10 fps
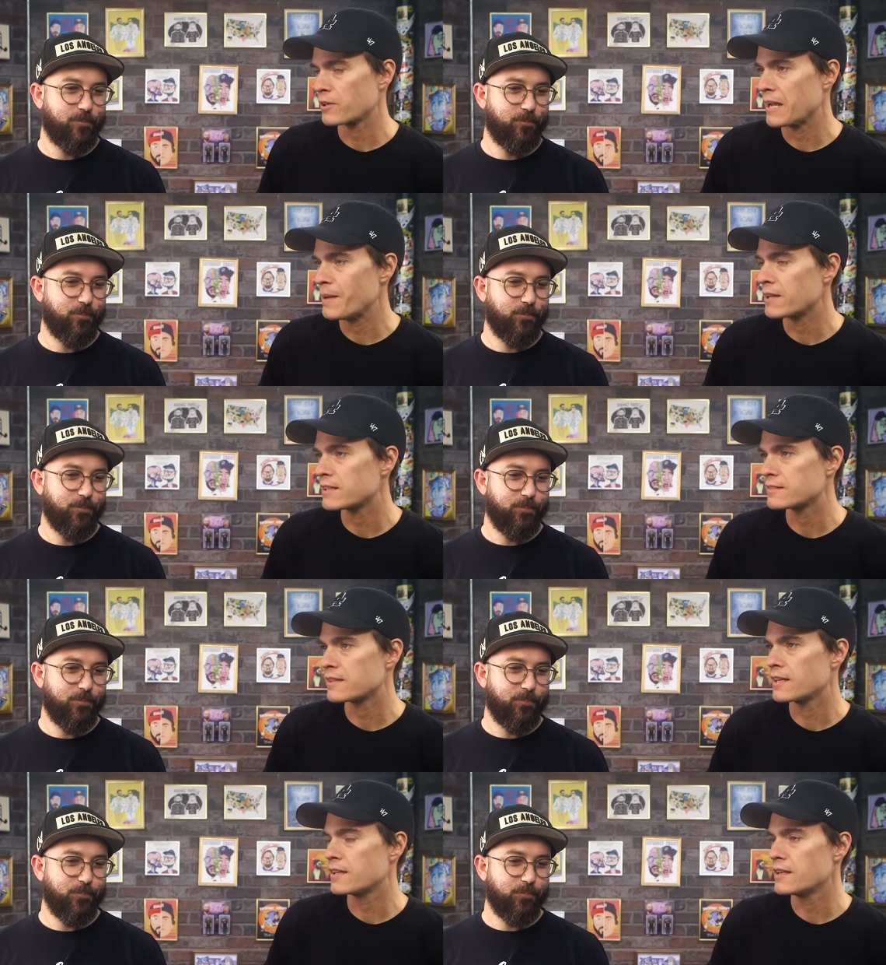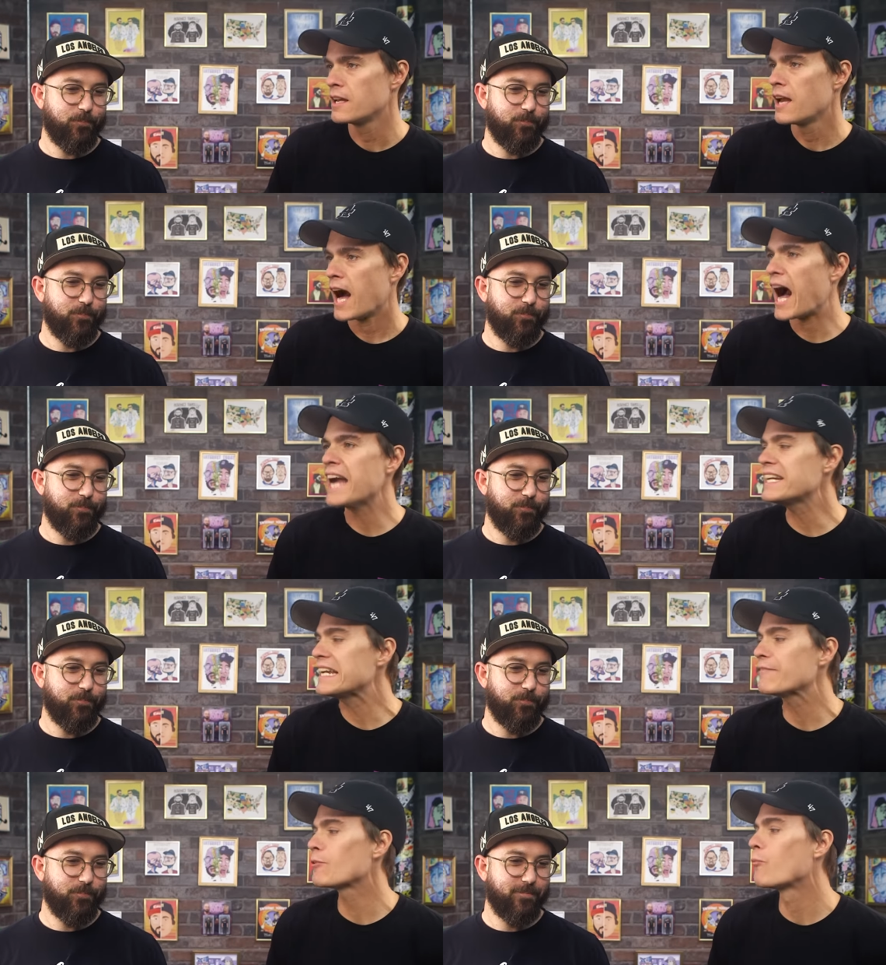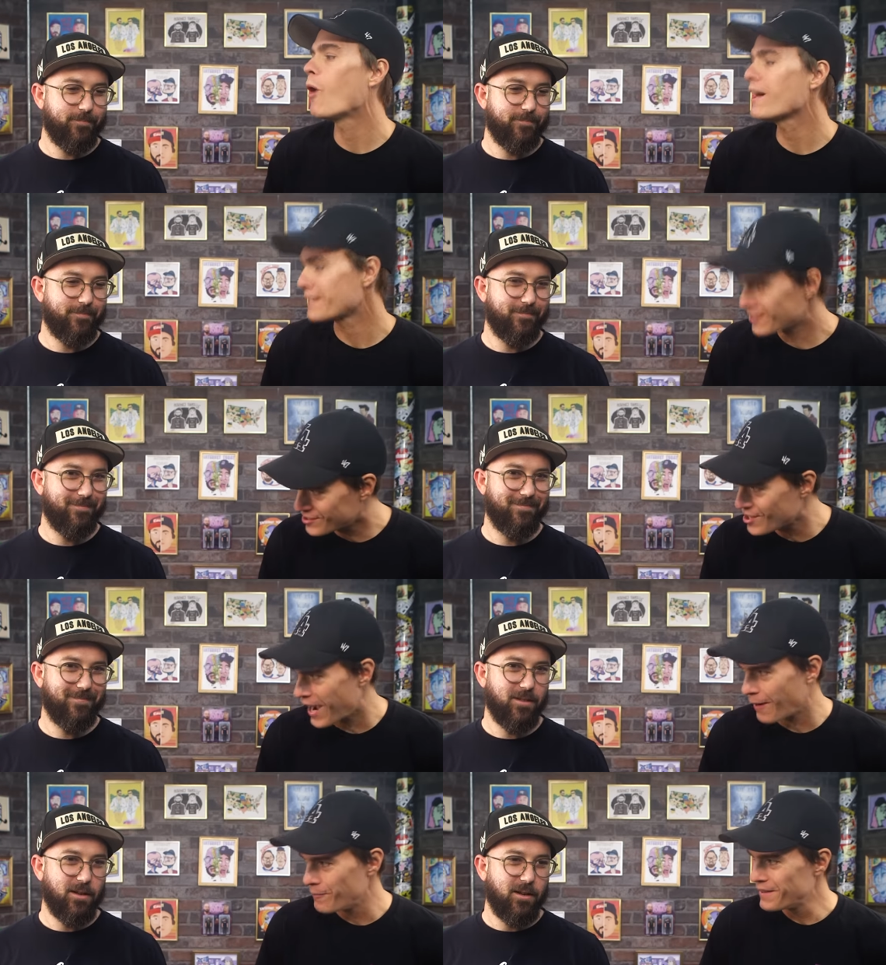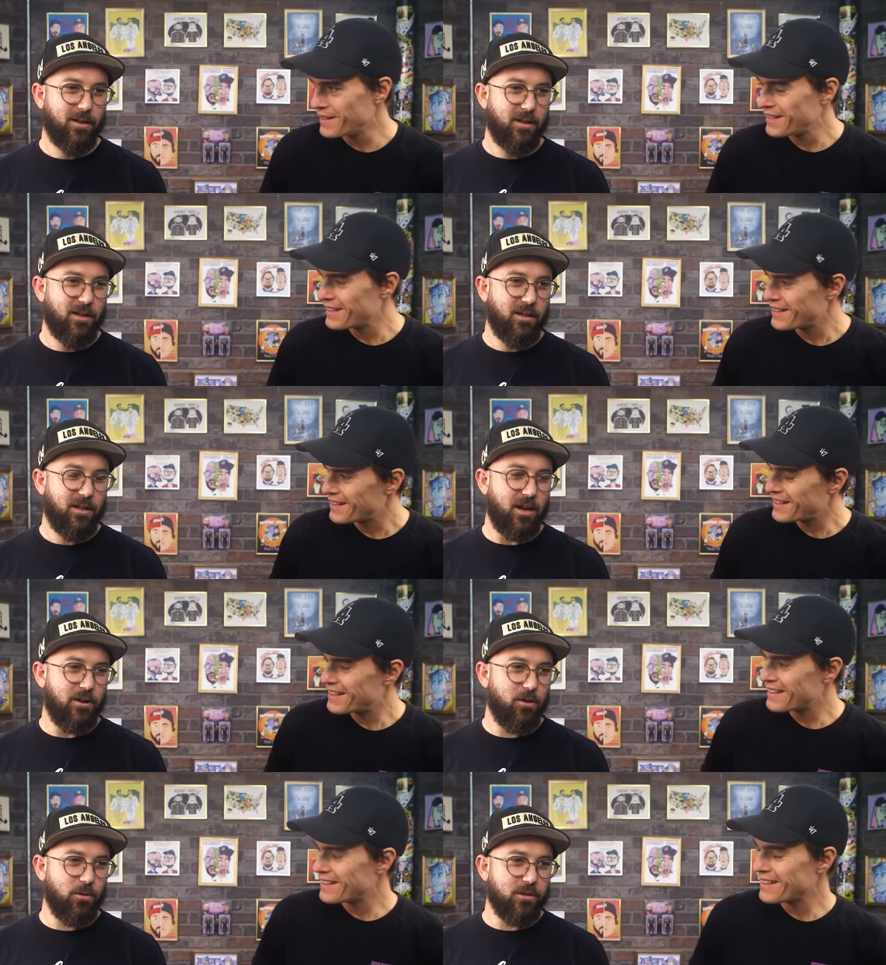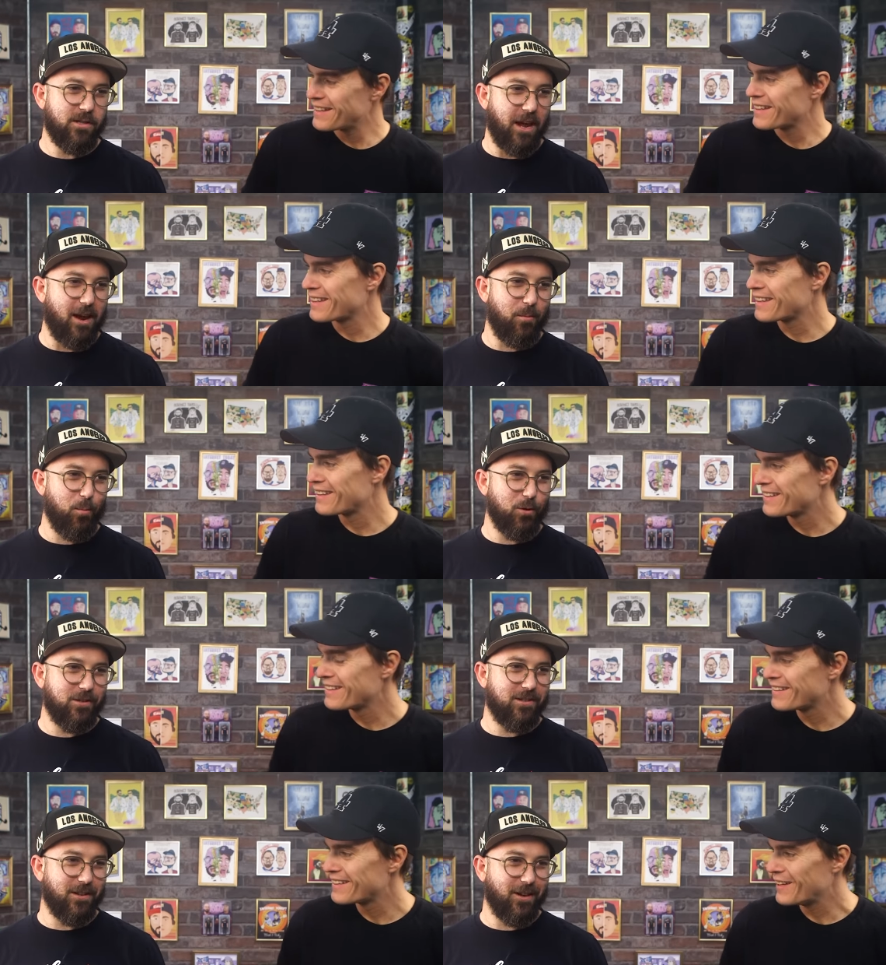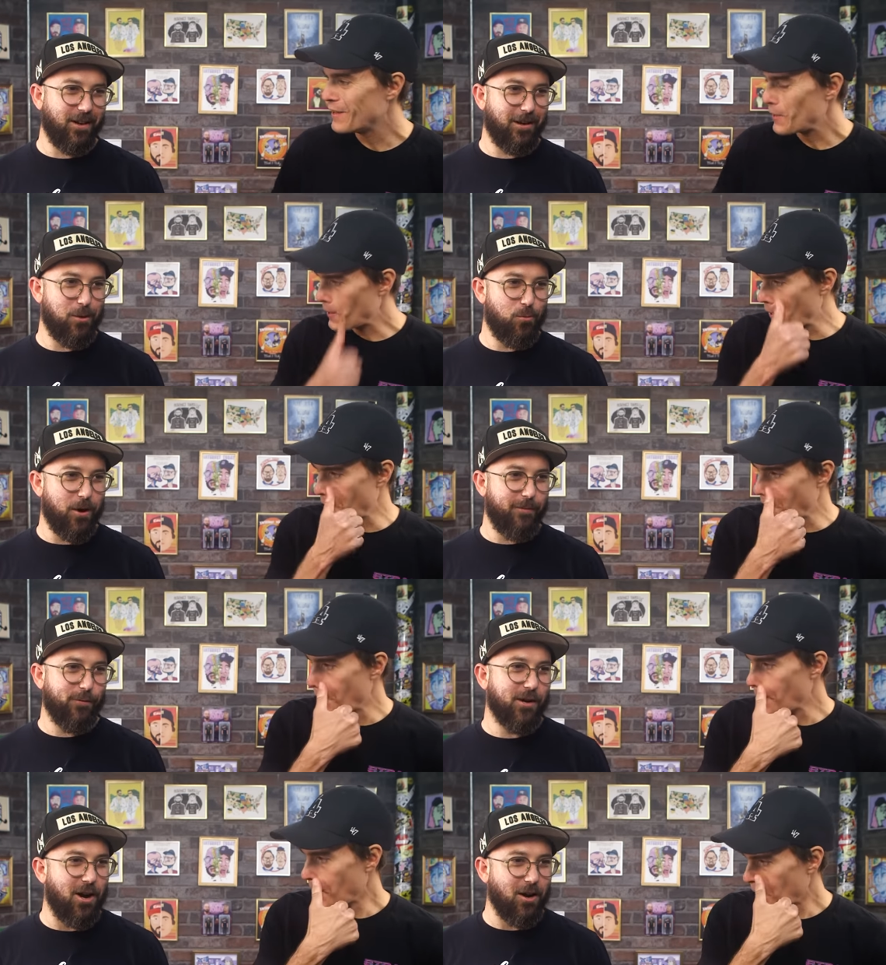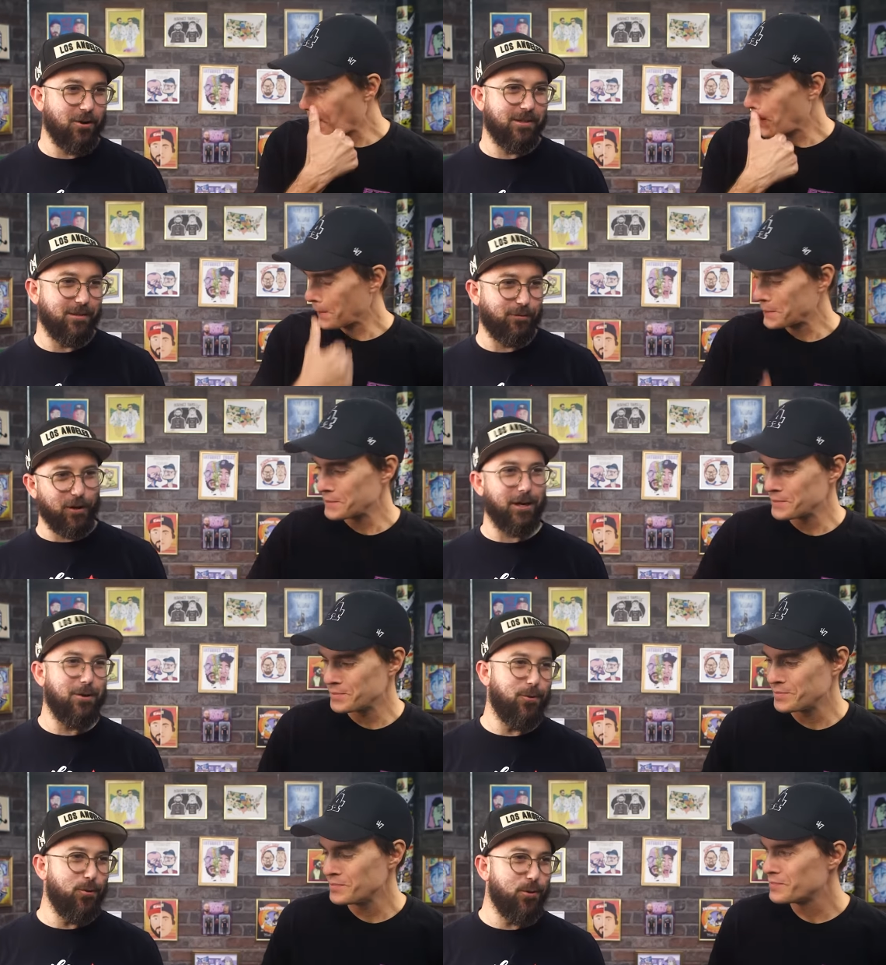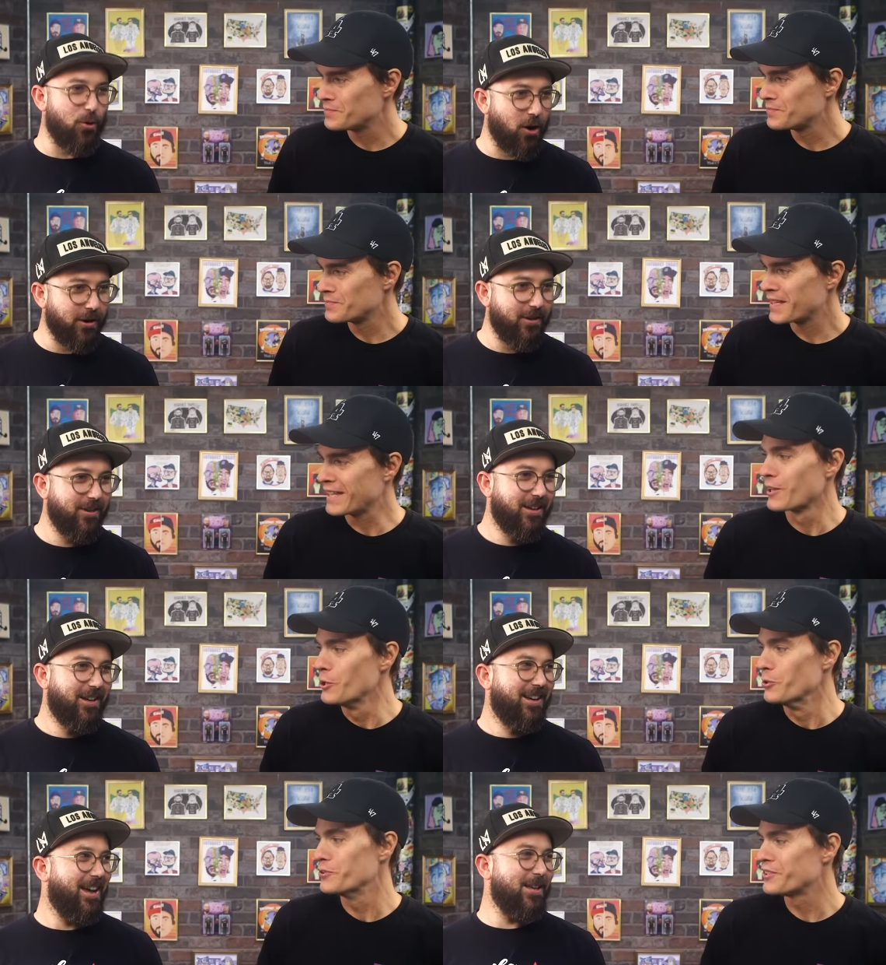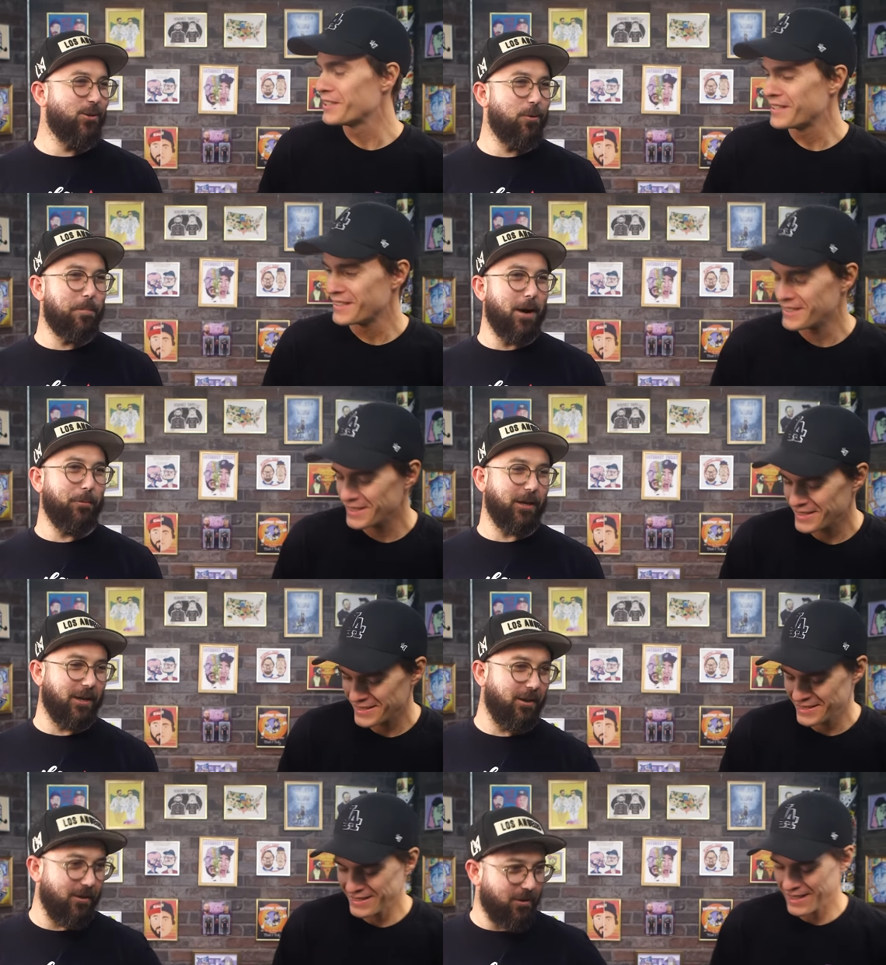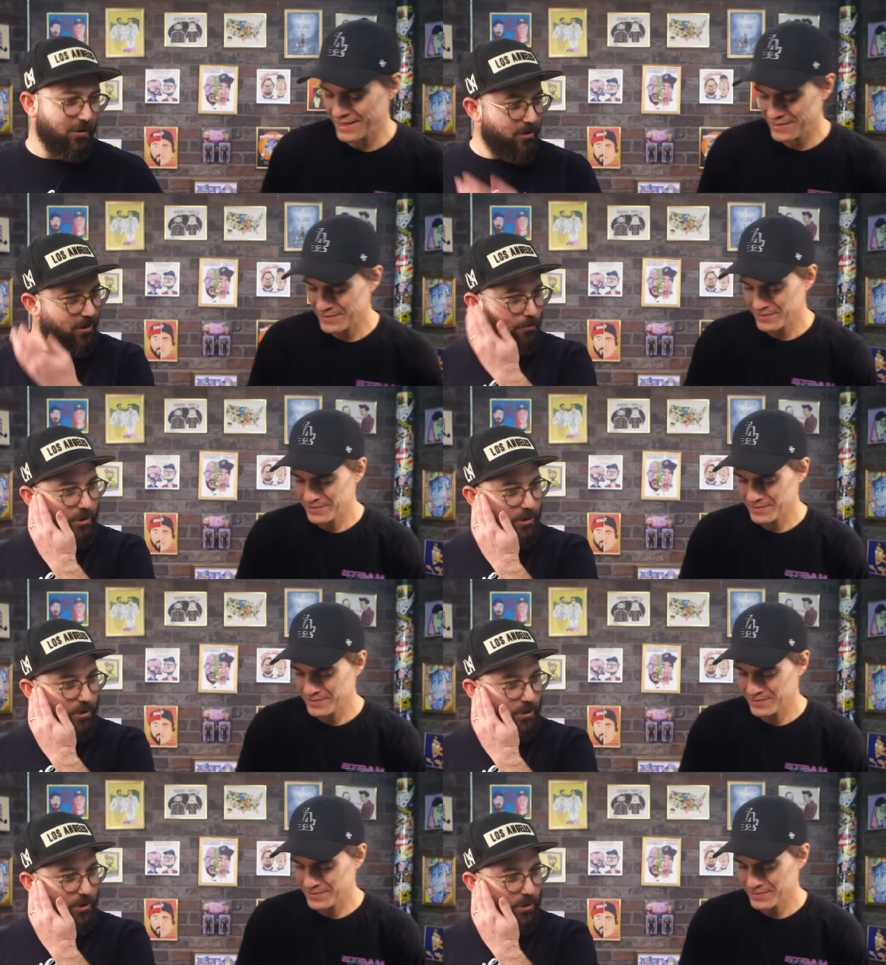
Speaker 1: report came out that said, "I didn't even want this job."
Speaker 2: Yeah, no, the scam was uh, you run for Congress in fucking New York and lose as a Republican. Yeah. You get a